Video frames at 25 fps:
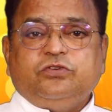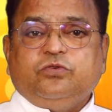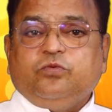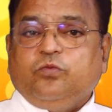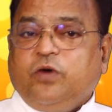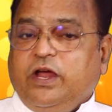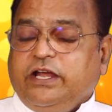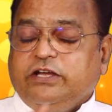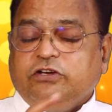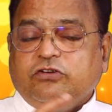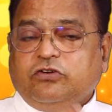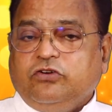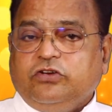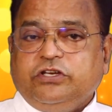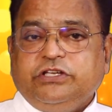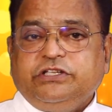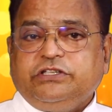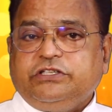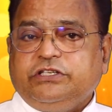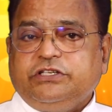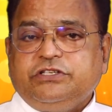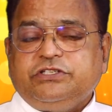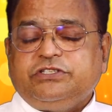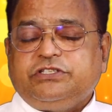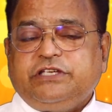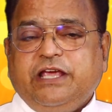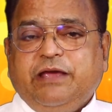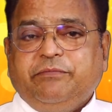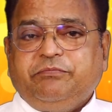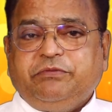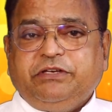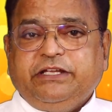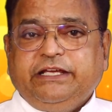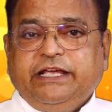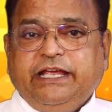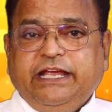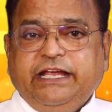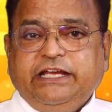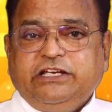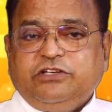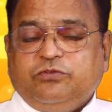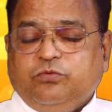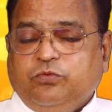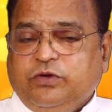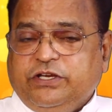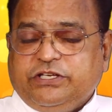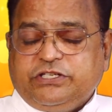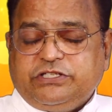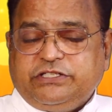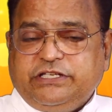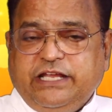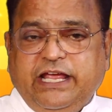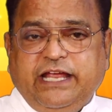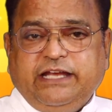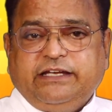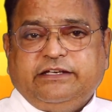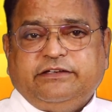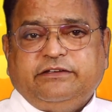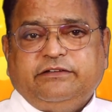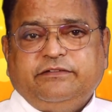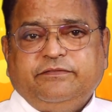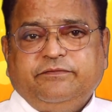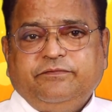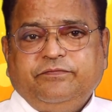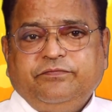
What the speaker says: in 1 Corinthians chapter 8, verse 10.